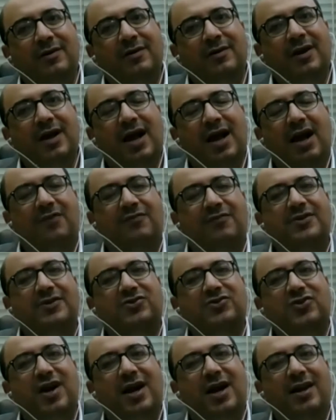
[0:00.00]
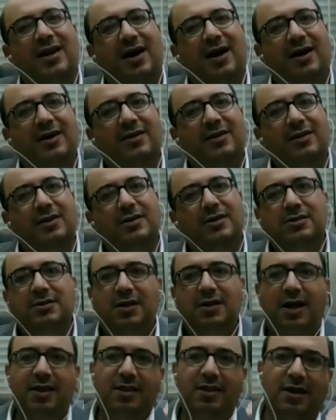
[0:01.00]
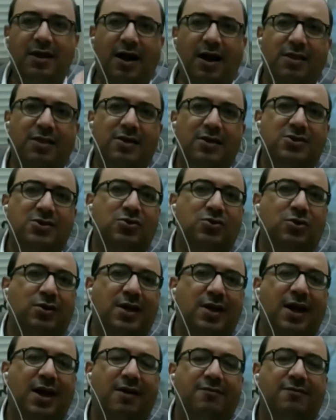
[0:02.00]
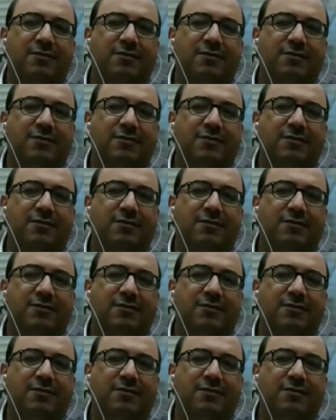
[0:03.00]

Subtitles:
have Israeli IDs and the others don't have.